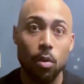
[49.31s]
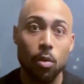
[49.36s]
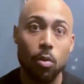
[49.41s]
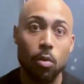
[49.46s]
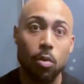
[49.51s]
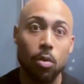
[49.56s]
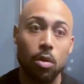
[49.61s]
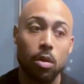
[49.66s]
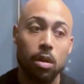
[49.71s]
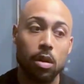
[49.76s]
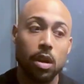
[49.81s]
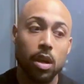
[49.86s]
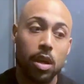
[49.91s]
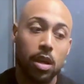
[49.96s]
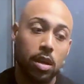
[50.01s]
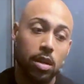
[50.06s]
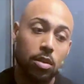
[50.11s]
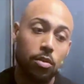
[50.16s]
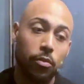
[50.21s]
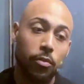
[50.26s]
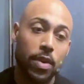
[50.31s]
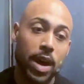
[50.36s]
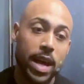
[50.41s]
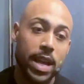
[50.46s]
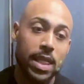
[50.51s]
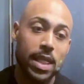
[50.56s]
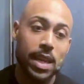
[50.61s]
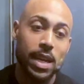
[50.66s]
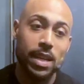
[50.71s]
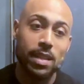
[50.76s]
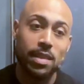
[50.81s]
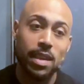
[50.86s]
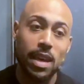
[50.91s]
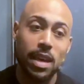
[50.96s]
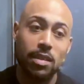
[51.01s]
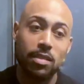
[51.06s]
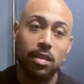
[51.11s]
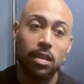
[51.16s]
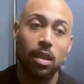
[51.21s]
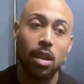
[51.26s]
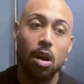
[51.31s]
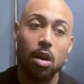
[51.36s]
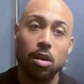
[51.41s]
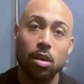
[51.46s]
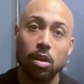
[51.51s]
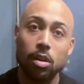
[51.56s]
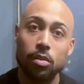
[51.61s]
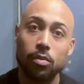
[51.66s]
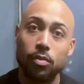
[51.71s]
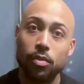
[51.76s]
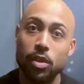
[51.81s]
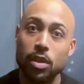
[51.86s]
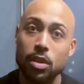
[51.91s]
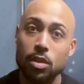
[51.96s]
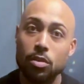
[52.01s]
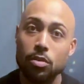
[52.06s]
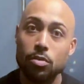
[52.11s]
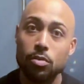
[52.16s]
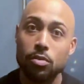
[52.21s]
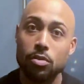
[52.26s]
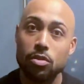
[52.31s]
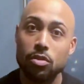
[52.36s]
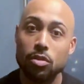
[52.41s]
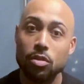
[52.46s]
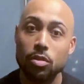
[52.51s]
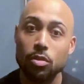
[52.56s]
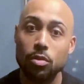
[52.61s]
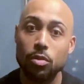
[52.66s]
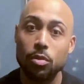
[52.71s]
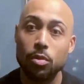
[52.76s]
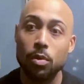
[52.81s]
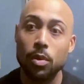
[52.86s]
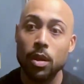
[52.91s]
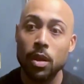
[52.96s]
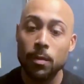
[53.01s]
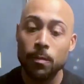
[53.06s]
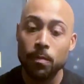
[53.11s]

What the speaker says: or you find that it takes longer for you to